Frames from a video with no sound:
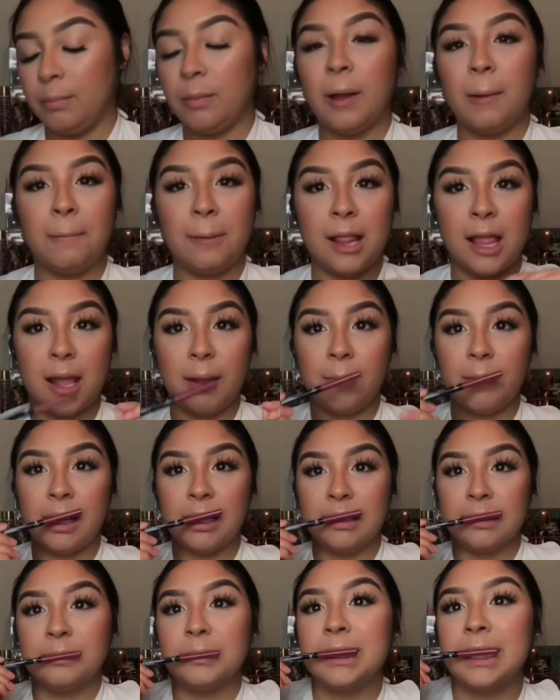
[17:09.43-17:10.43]
applying my
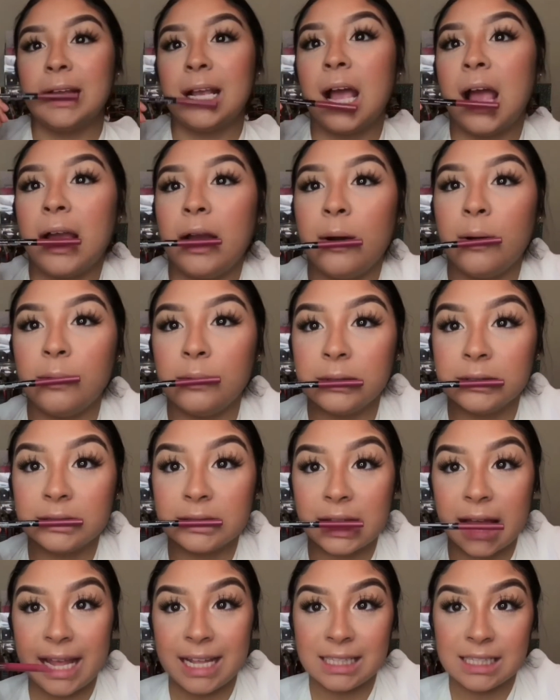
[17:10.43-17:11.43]
lipstick, I always
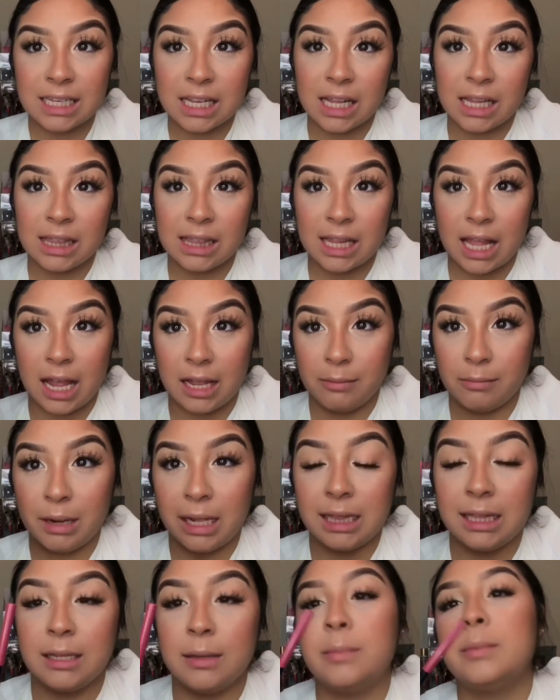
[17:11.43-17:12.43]
like to line
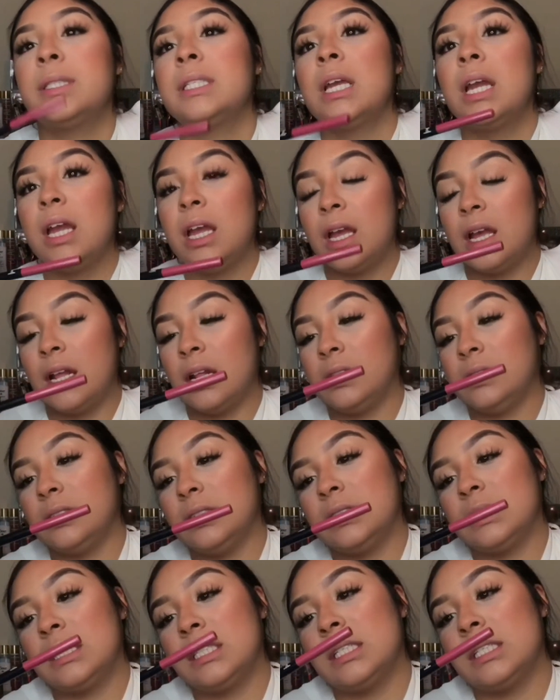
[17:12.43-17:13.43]
my lips, and
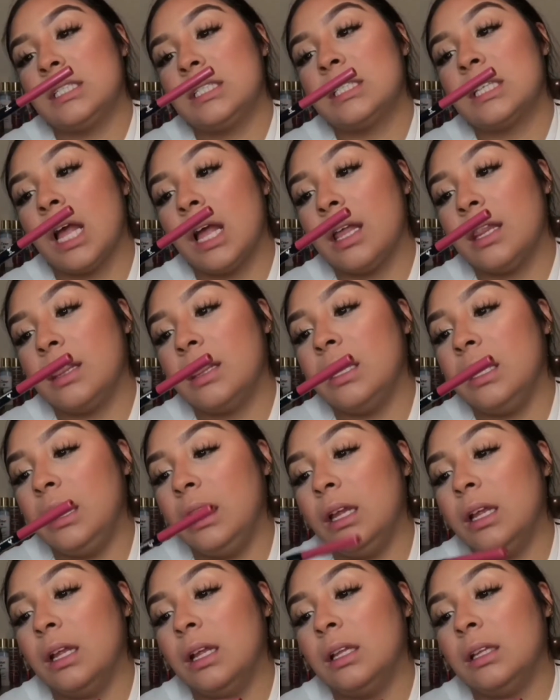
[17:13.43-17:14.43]
this is the